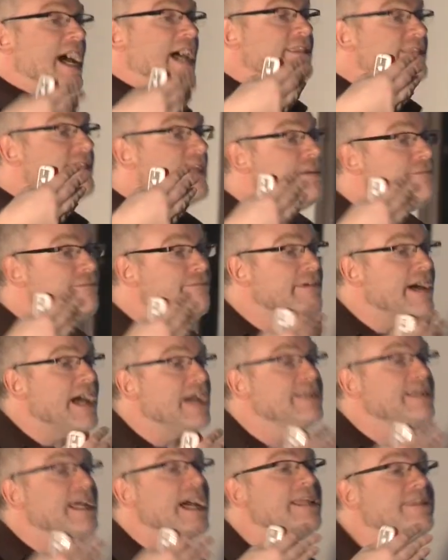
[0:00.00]
and they
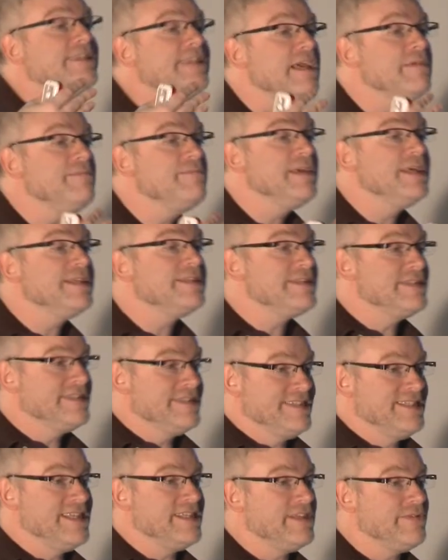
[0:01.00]
find and they meet
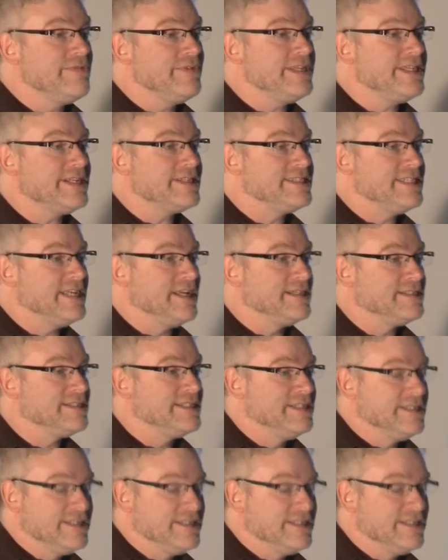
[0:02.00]
the dendritic cells.